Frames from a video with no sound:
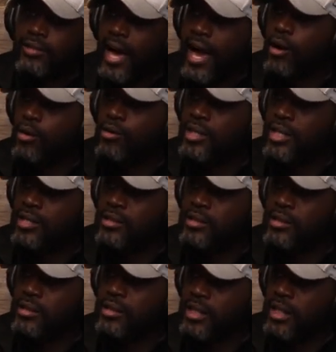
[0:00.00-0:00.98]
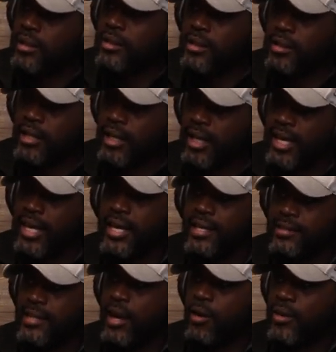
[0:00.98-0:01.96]
cycles is the
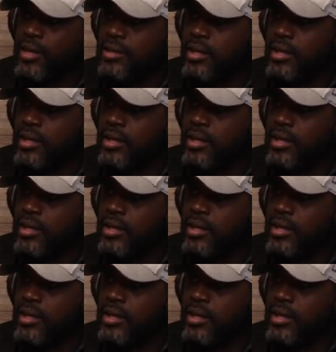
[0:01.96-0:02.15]
kids that we